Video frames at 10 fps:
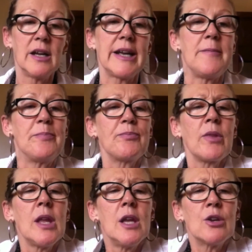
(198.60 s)
Okay.
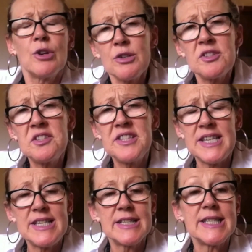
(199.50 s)
Crohn's
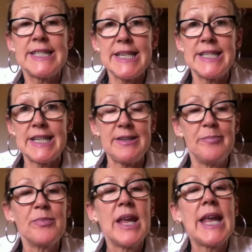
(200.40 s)
disease, CD,
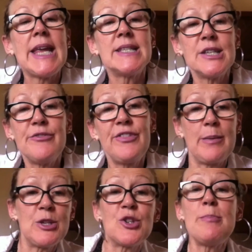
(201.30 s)
is an
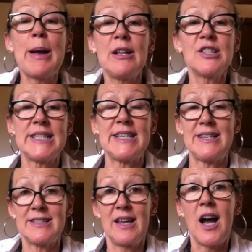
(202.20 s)
inflammatory bowel
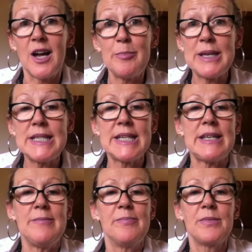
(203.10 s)
disease,
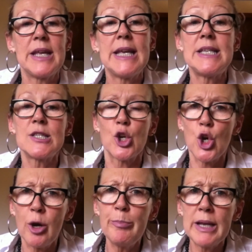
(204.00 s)
IBD. It is a
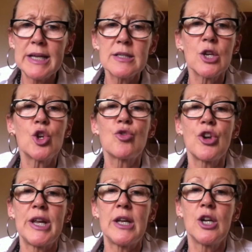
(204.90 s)
complex,
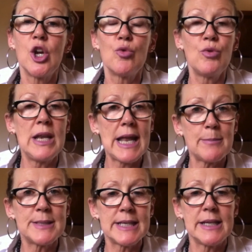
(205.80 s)
chronic,
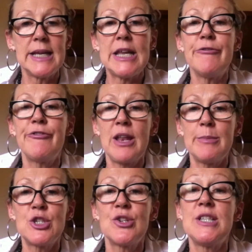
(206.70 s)
relapsing
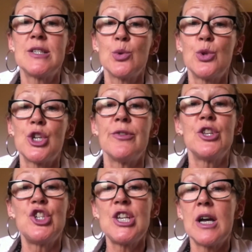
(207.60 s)
inflammatory disorder of
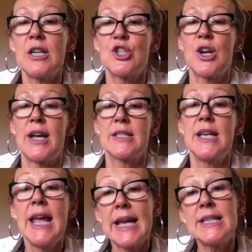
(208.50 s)
the GI tract
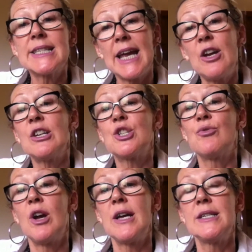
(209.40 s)
and is
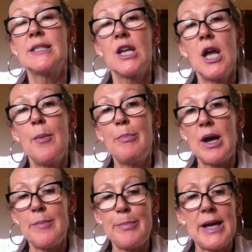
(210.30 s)
characterized
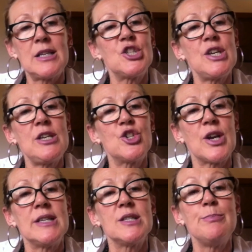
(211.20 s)
by patchy
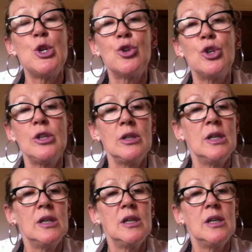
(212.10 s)
transmural